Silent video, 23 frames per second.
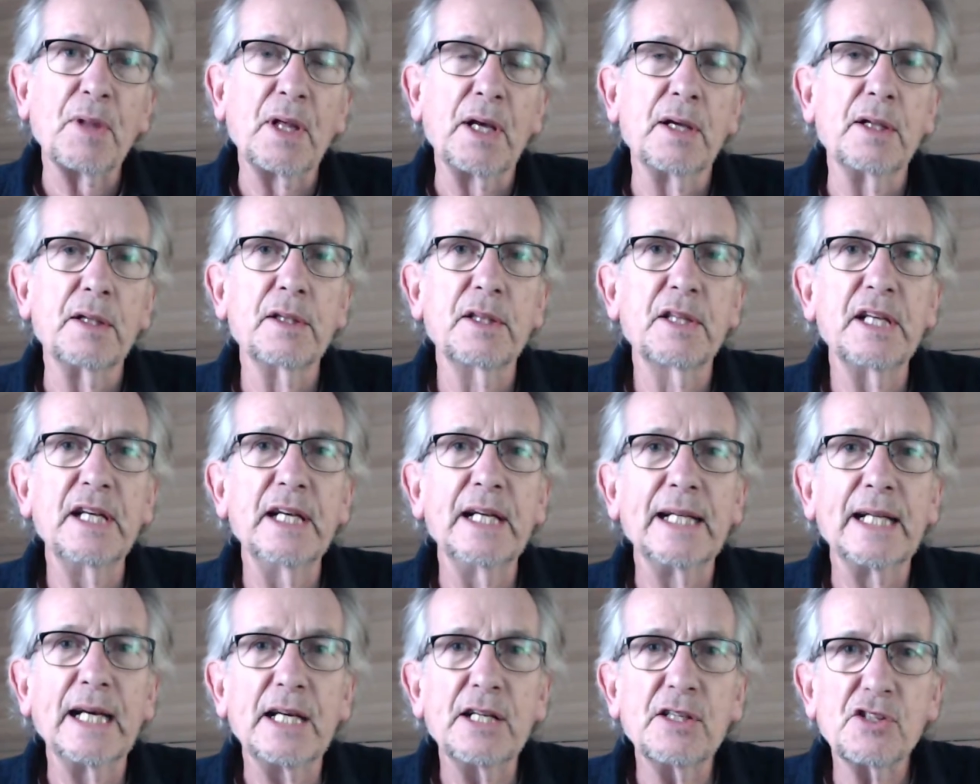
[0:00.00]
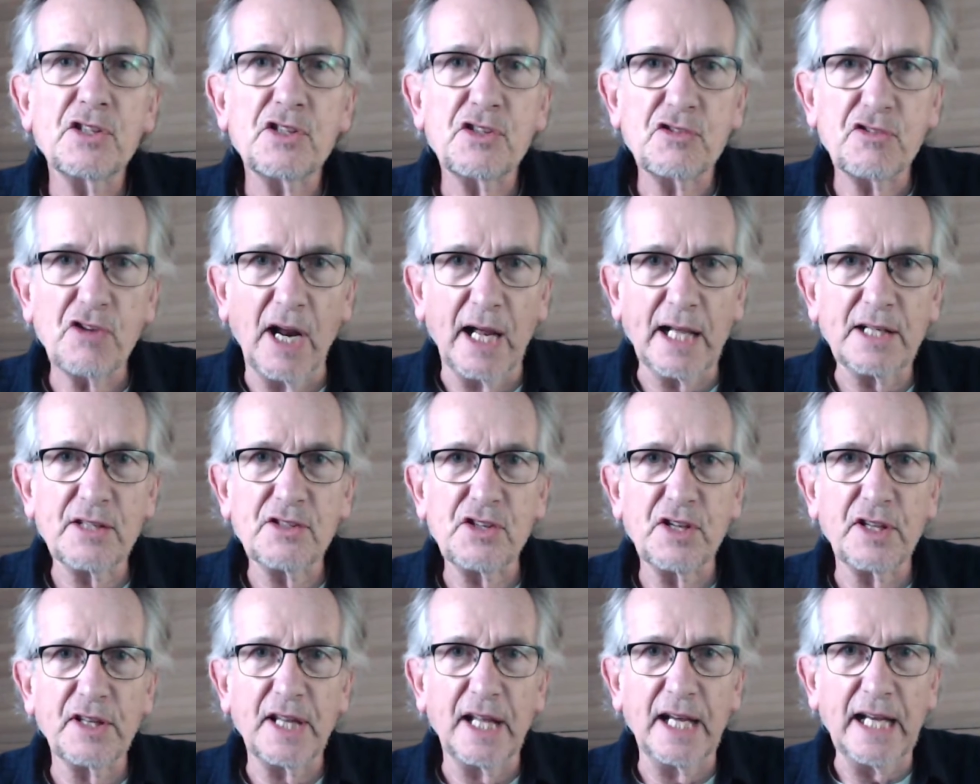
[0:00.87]
the innate strengths
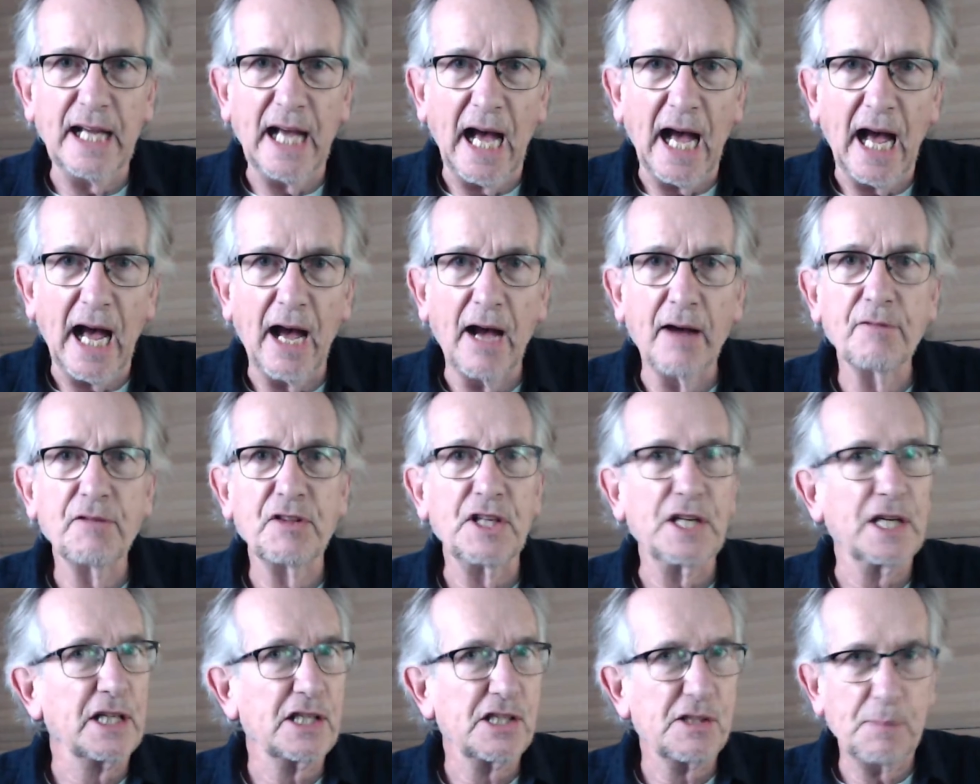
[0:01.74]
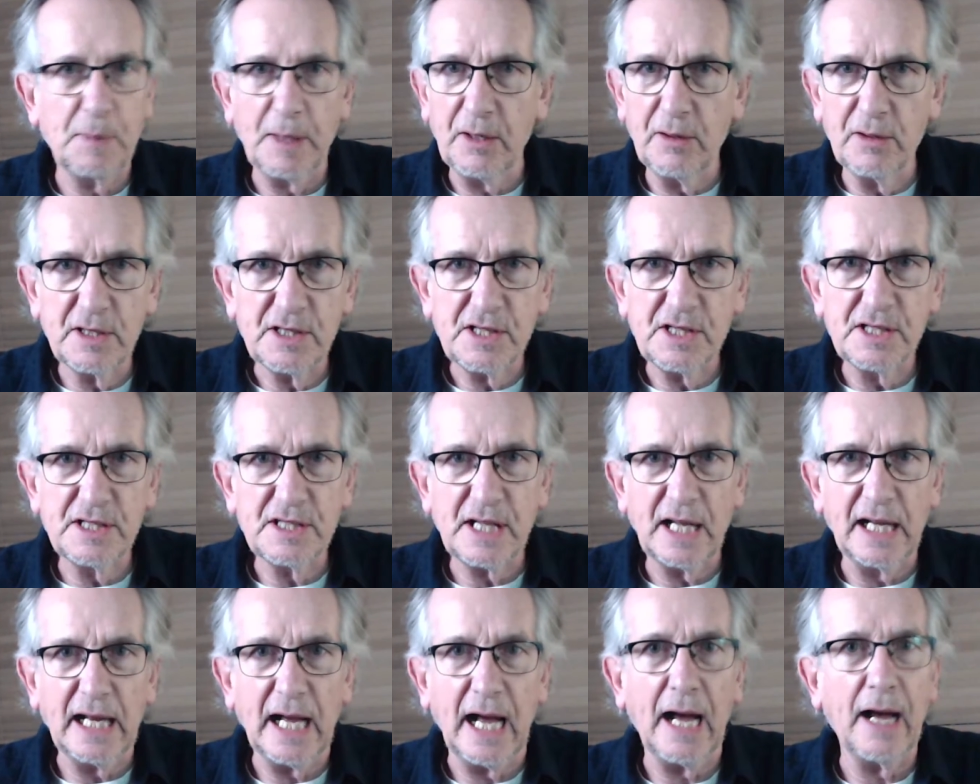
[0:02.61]
that they have, the experiences
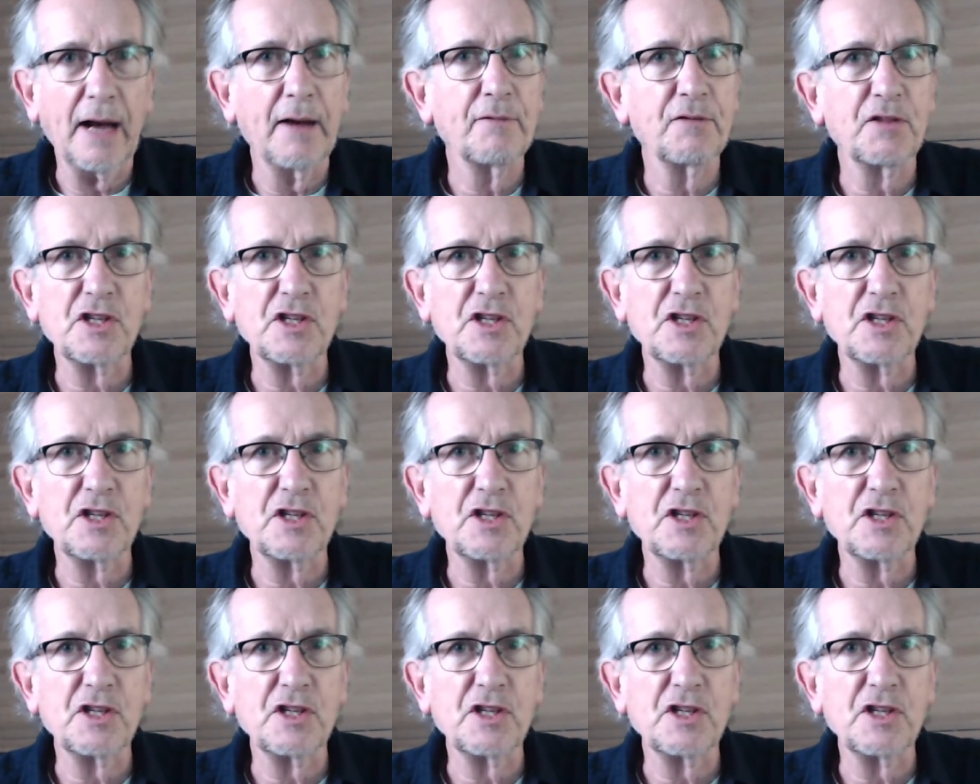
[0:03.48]
they have,